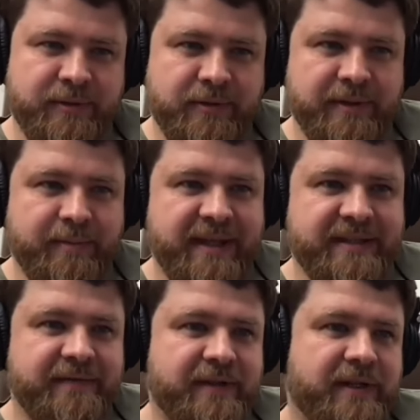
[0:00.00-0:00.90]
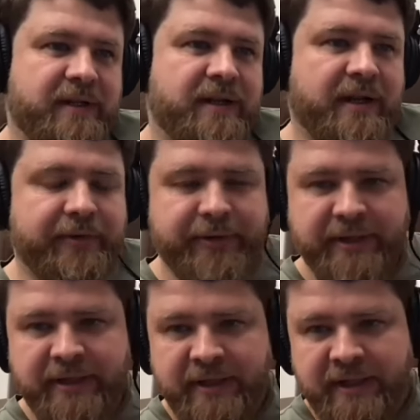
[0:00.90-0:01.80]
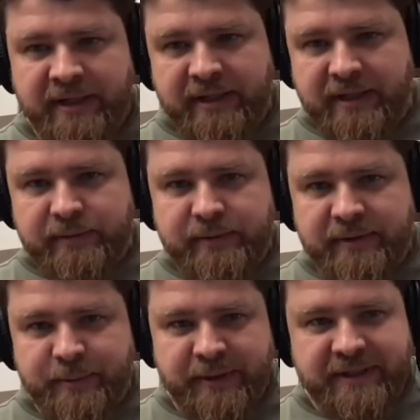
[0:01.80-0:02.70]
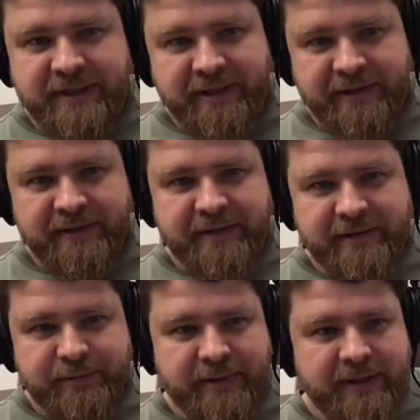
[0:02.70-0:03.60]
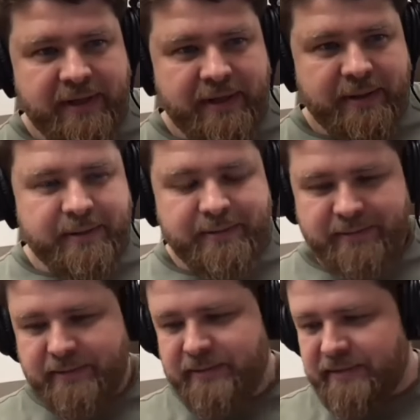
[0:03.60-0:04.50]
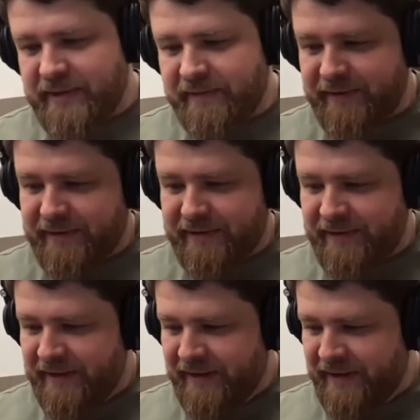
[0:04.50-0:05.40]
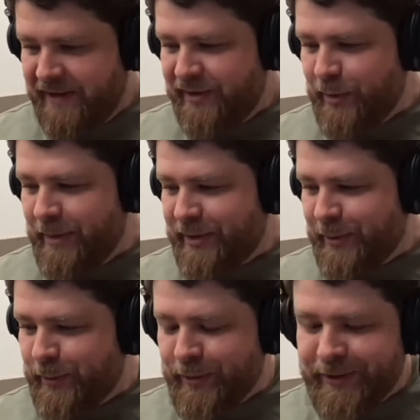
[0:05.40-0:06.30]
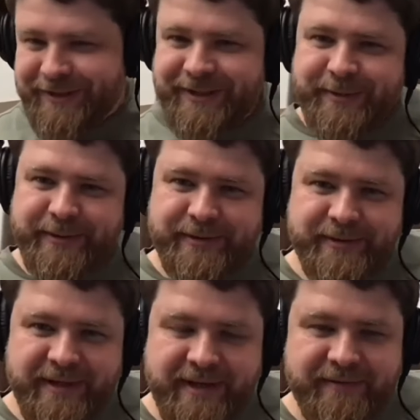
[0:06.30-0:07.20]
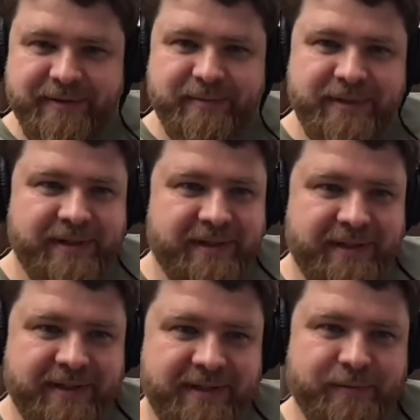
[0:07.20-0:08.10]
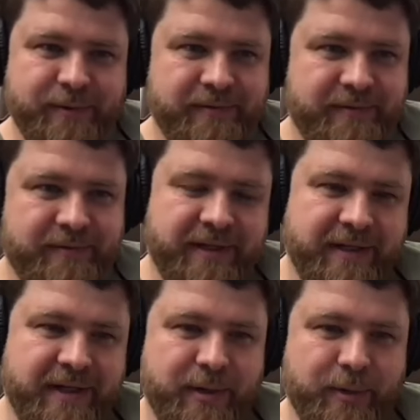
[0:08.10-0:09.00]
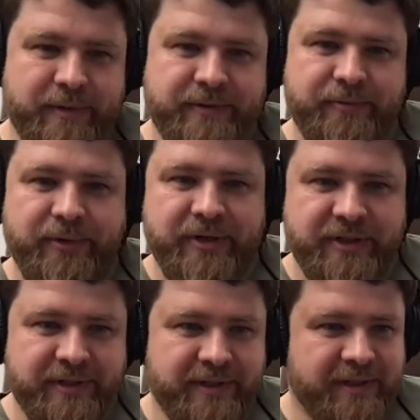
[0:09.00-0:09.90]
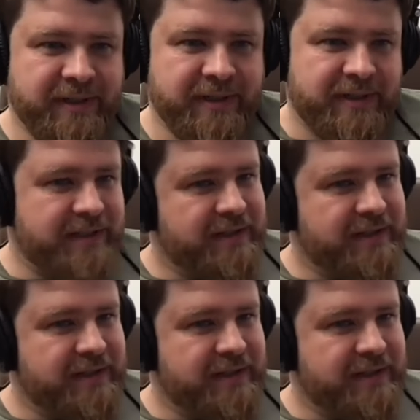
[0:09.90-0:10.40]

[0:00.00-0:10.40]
It was called Amazing Hiring, and we decided that right now, definitely, no matter what, we don't have to be involved anyhow with Russian